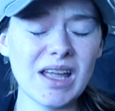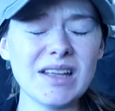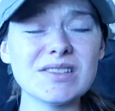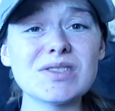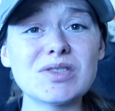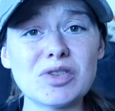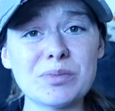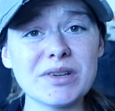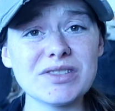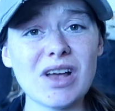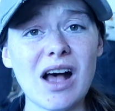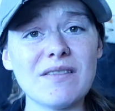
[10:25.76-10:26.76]
it's
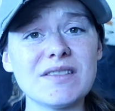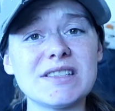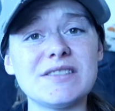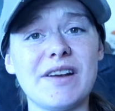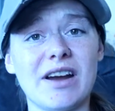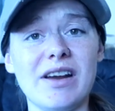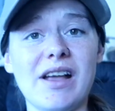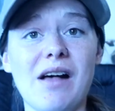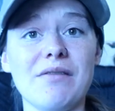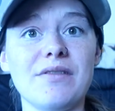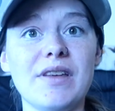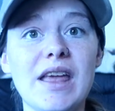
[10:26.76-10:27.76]
super soft. It's very
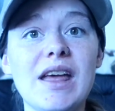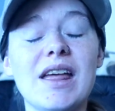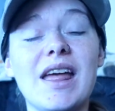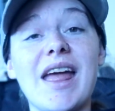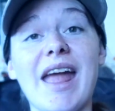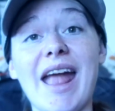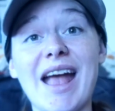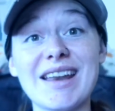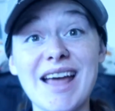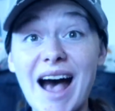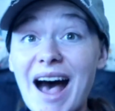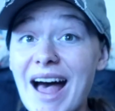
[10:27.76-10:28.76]
comfy.
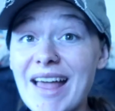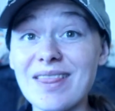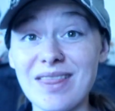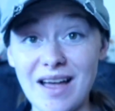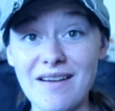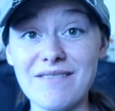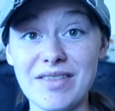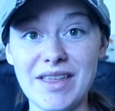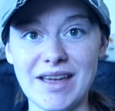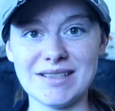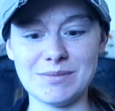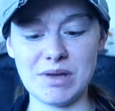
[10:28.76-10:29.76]
And I love
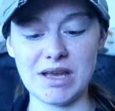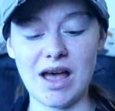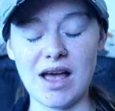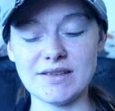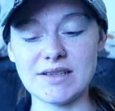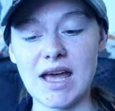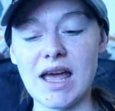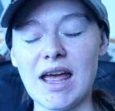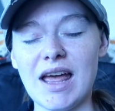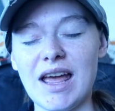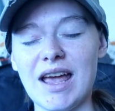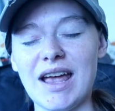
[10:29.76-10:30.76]
this because
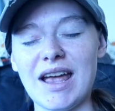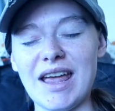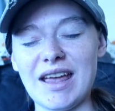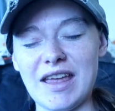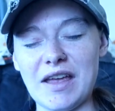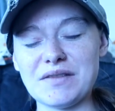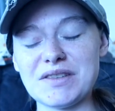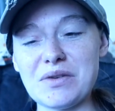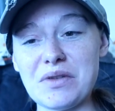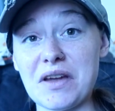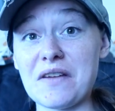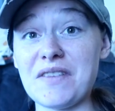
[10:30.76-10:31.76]
it gives
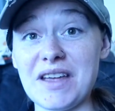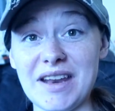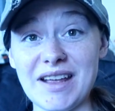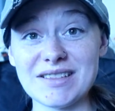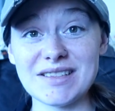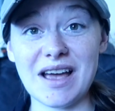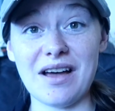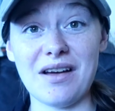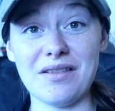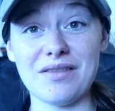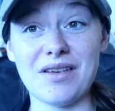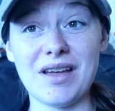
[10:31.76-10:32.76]
you the convenience
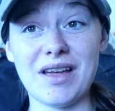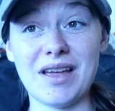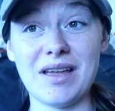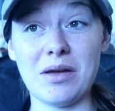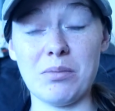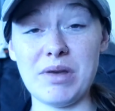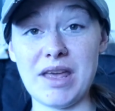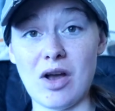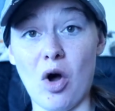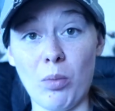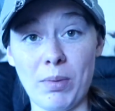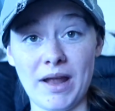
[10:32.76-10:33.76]
of
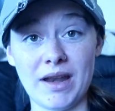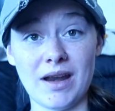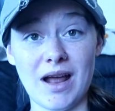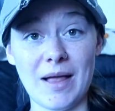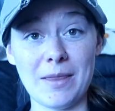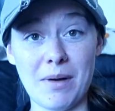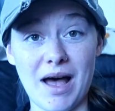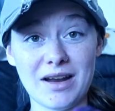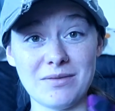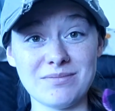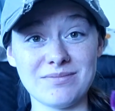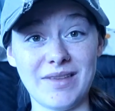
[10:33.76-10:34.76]
being open on the
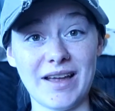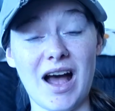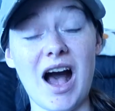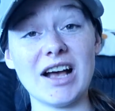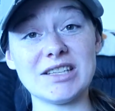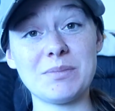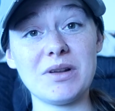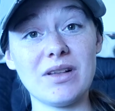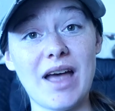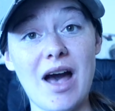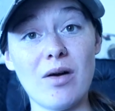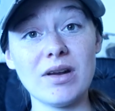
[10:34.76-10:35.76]
bottom, like a hospital
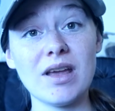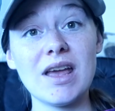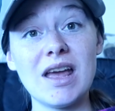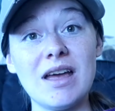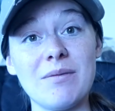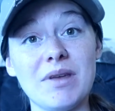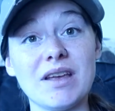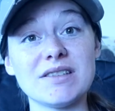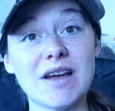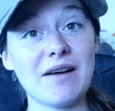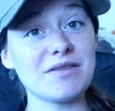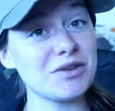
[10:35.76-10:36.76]
gown,
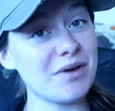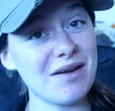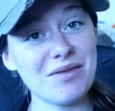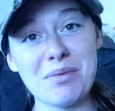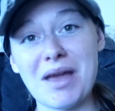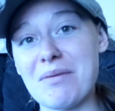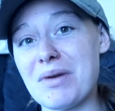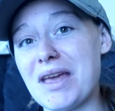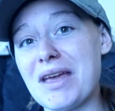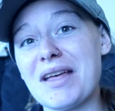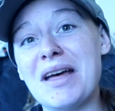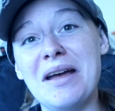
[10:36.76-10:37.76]
because after you have the baby,